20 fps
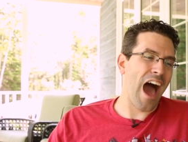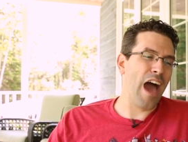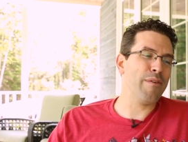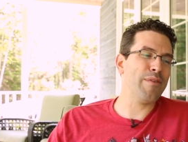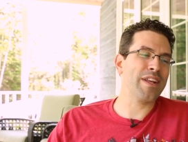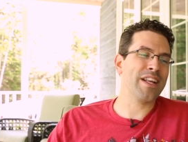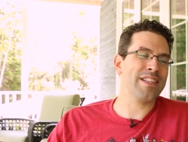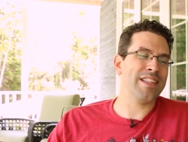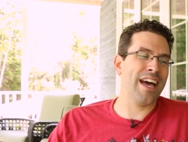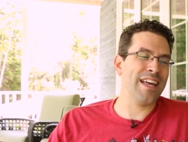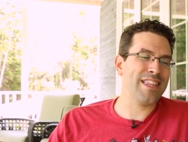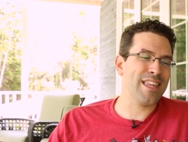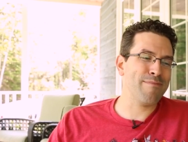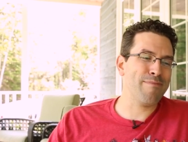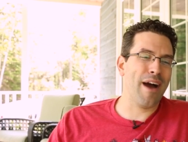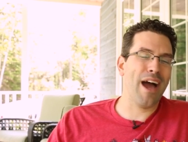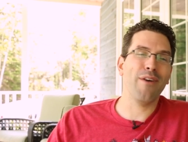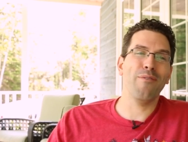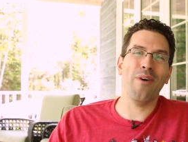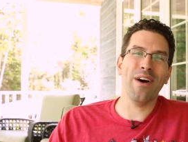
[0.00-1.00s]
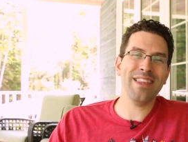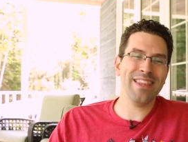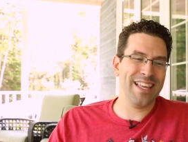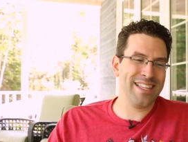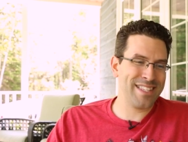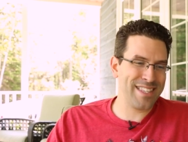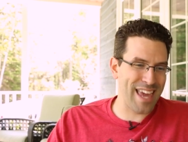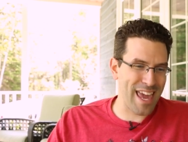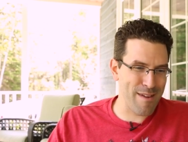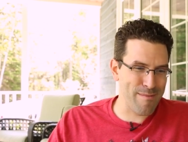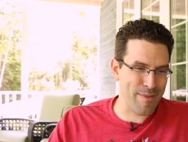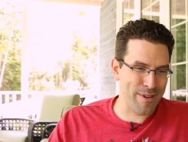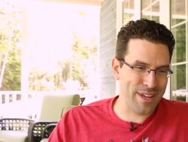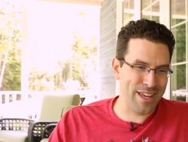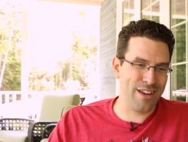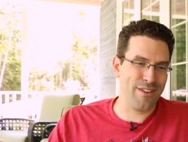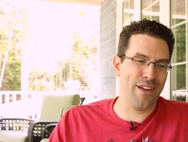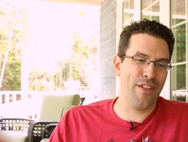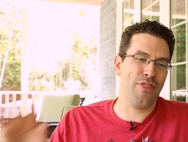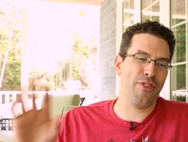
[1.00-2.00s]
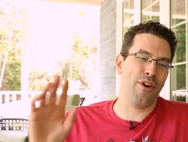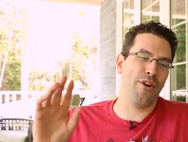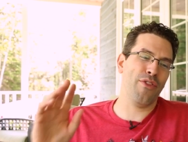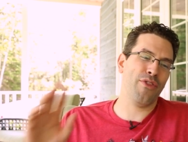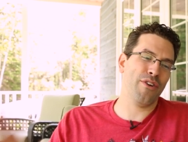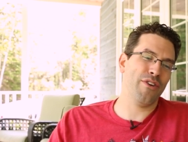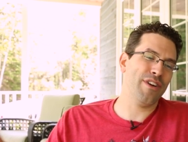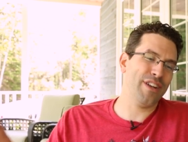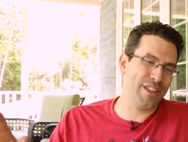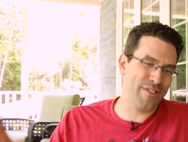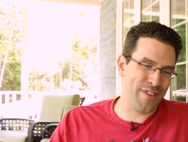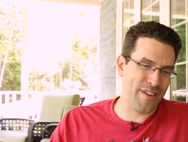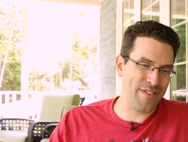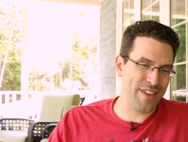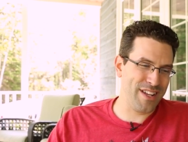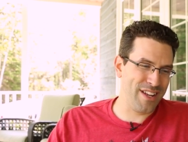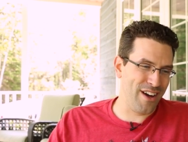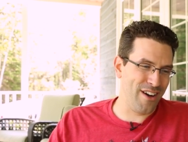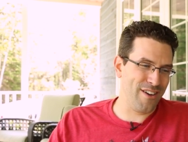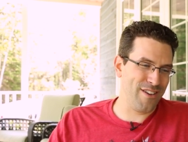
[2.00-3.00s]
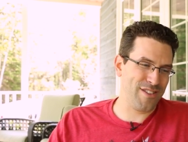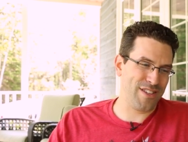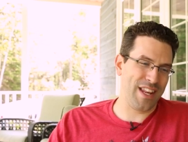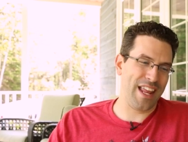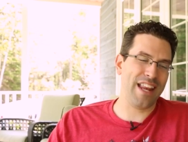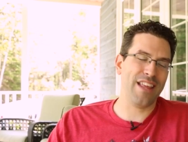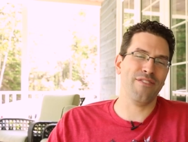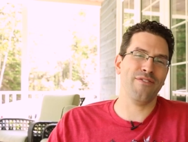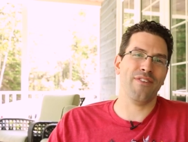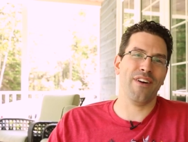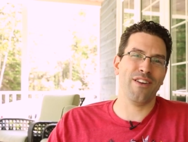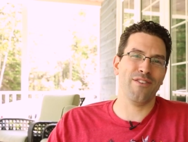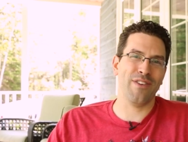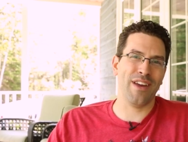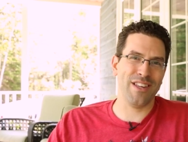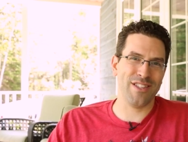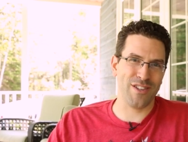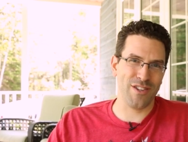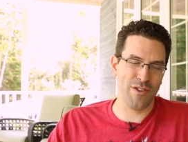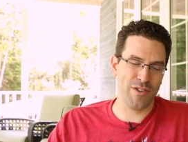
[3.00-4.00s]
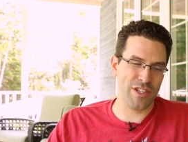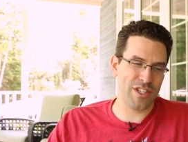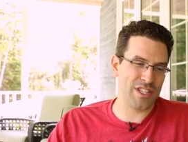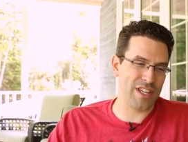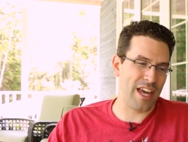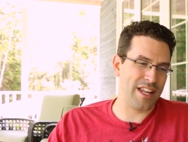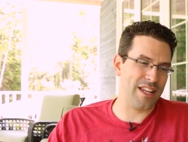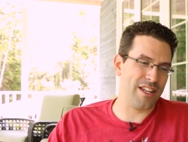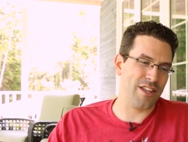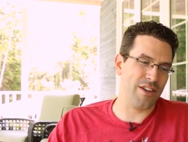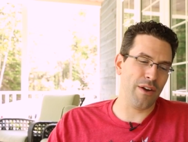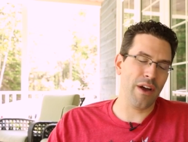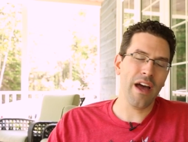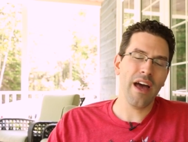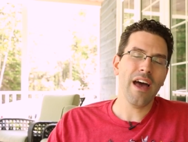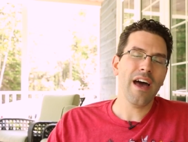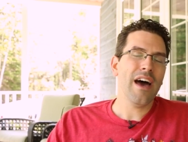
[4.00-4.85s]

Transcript: I would gladly buy one less game per year and throw 30 to $50 at any fundraiser you decide to do.